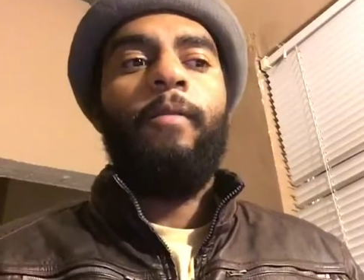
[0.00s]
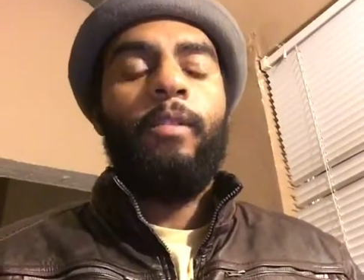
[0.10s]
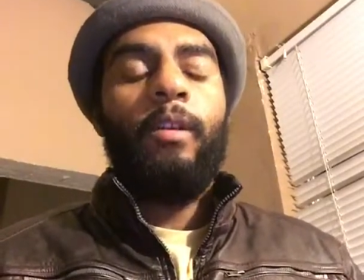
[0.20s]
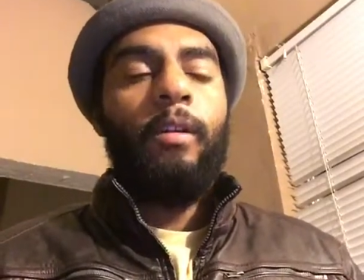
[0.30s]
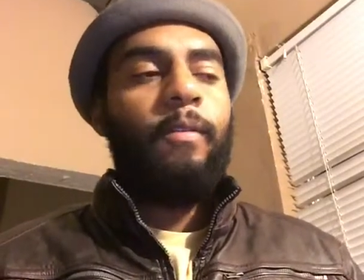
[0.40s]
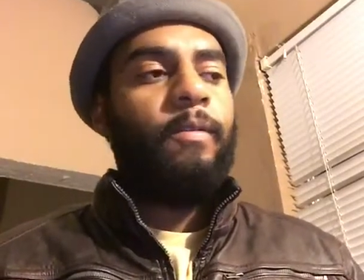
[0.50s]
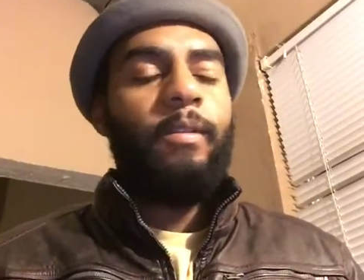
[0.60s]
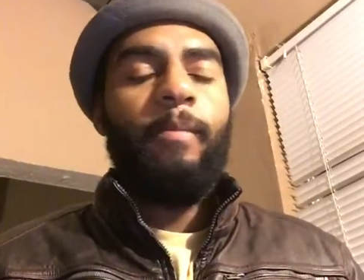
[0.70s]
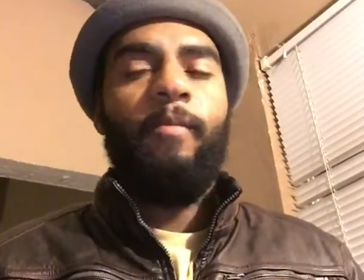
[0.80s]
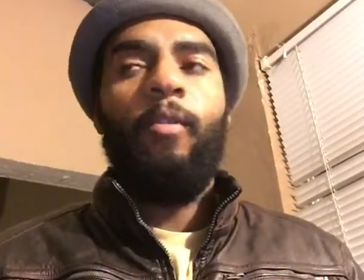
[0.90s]
for
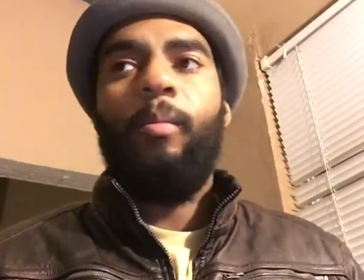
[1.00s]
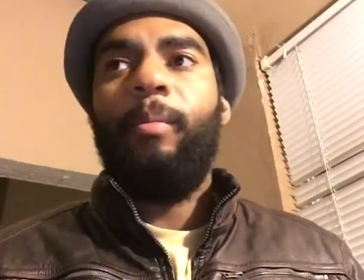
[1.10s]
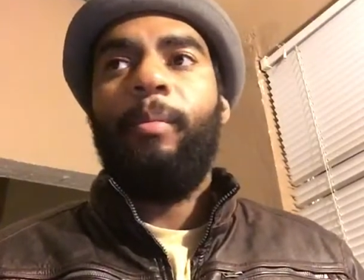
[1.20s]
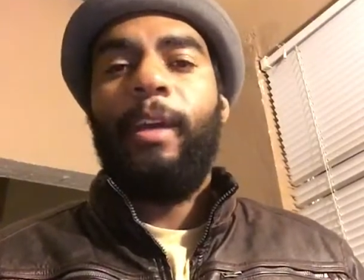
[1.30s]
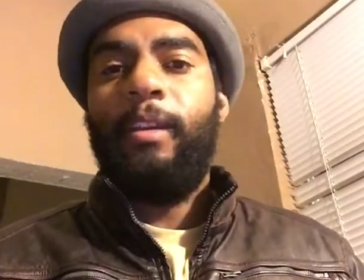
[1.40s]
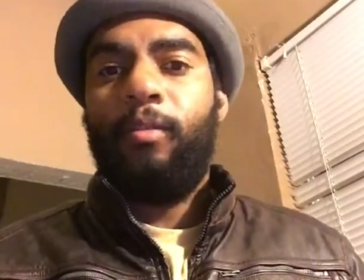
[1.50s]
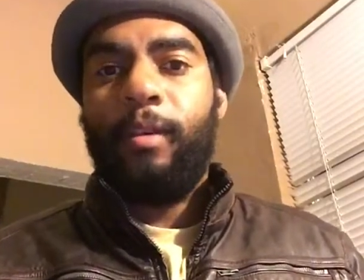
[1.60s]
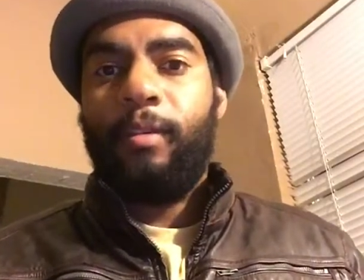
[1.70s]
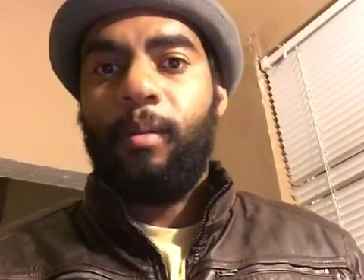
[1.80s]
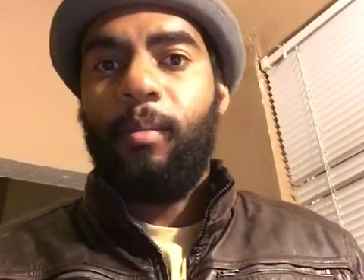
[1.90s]
some form of
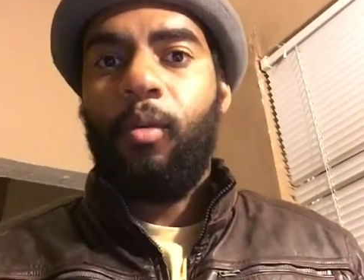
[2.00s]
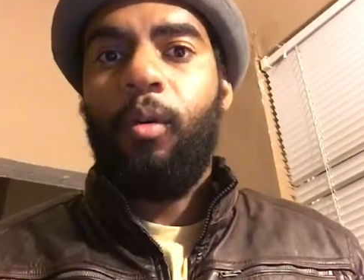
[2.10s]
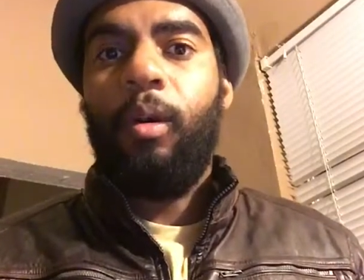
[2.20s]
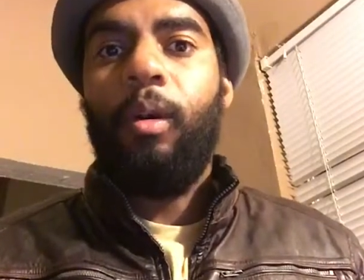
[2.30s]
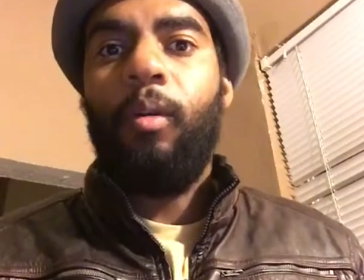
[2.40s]
plagiarism or